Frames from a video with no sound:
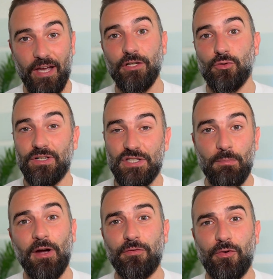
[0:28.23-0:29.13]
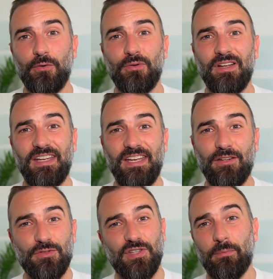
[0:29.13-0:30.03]
Android smartphone
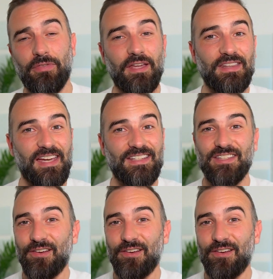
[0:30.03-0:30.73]
into something that's